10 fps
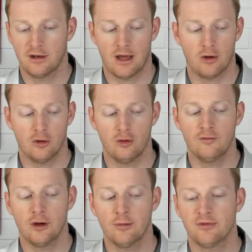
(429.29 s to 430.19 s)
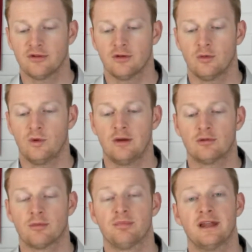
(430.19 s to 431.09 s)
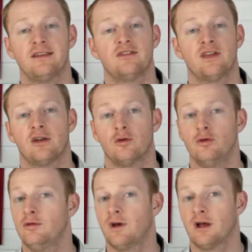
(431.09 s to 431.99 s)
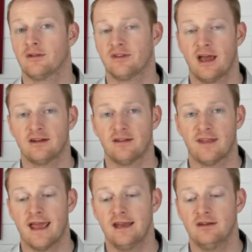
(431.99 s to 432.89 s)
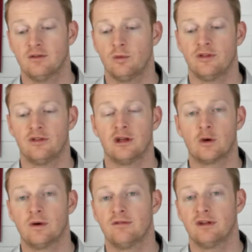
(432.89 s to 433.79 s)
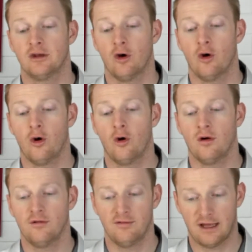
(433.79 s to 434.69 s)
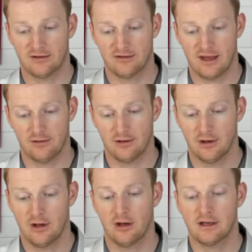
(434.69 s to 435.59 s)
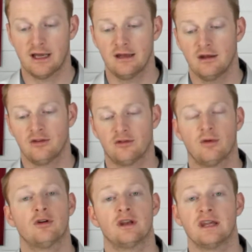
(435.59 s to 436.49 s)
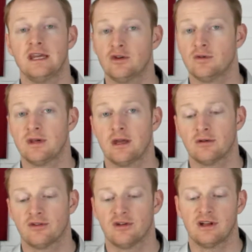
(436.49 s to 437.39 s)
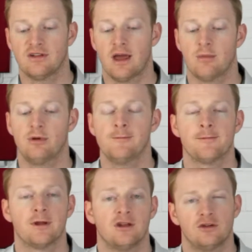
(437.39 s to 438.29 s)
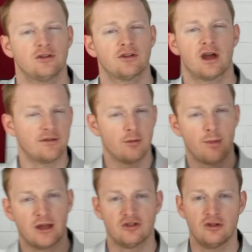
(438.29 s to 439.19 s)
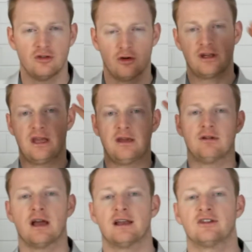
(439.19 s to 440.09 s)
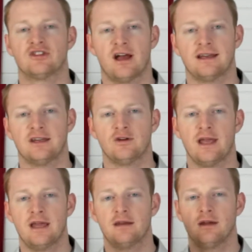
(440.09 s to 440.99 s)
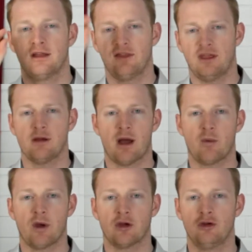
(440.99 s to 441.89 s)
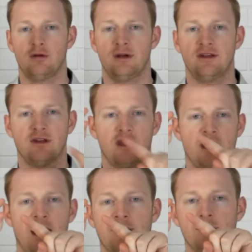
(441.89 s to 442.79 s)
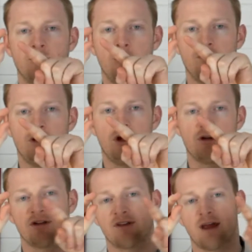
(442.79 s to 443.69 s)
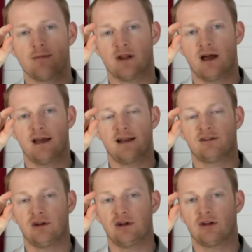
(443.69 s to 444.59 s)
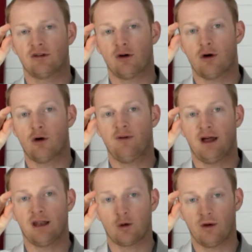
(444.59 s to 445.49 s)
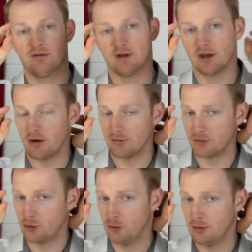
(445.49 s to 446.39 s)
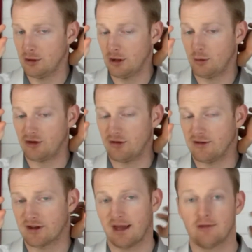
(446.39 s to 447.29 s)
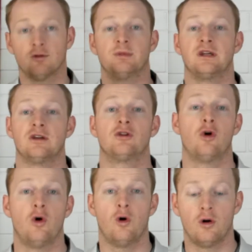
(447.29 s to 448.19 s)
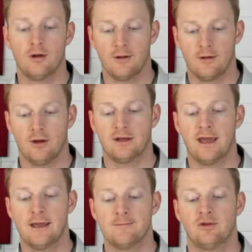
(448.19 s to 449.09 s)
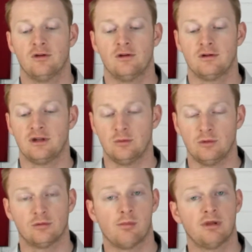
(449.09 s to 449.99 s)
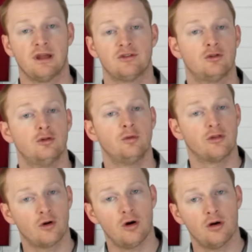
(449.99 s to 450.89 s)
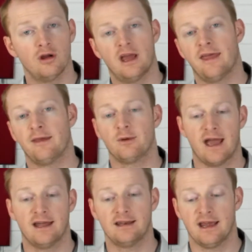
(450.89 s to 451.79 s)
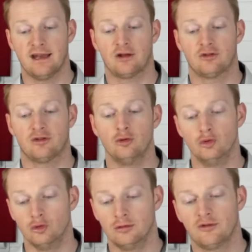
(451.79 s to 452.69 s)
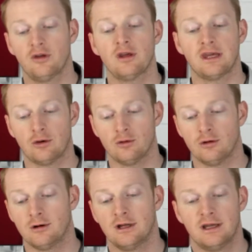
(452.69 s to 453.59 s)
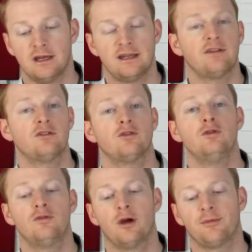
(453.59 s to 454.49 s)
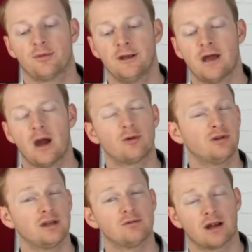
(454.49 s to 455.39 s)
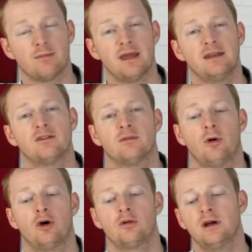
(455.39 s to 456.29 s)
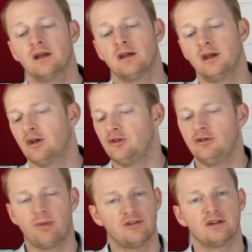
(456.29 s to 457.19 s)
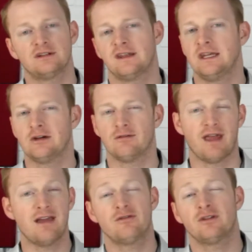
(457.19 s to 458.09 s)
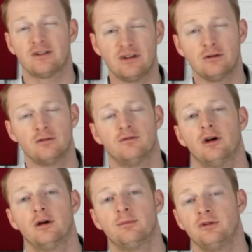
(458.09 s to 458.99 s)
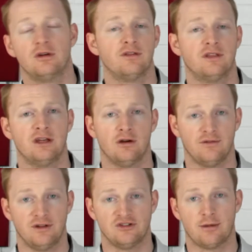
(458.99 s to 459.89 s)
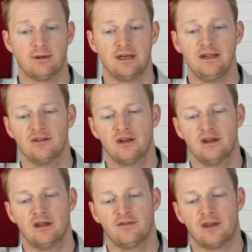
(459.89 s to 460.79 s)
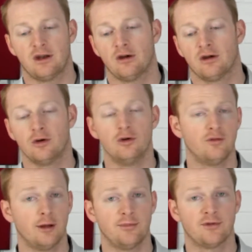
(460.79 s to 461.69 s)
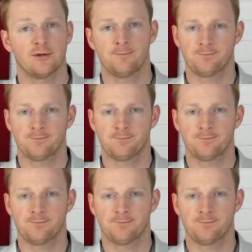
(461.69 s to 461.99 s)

Now, u verbs, we replace that u vowel sound at the end with the equivalent o vowel sound. Okay, so I've got iku here as an example. So just kind of imagine you've got your hiragana chart in your head, think about where ku is, and then move along the same line until you get to the o vowel equivalent of ku, which in this case would be ko. Okay, so you would replace ku with ko, and then we add an extra u, so iko. Now this u verbs one, I would really recommend as some homework. You basically think of every single verb you can think of in Japanese that are u verbs,